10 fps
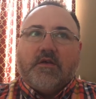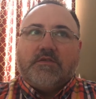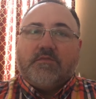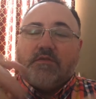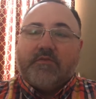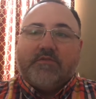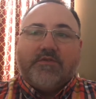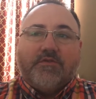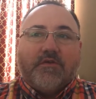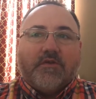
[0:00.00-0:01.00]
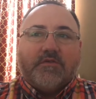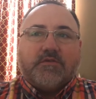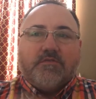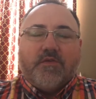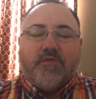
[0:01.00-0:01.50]
sometimes two
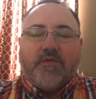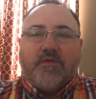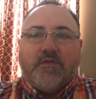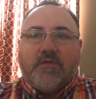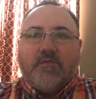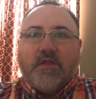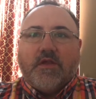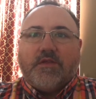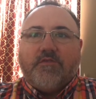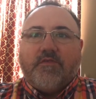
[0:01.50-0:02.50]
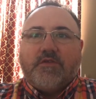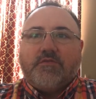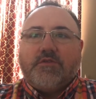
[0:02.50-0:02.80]
hooks. We like to fish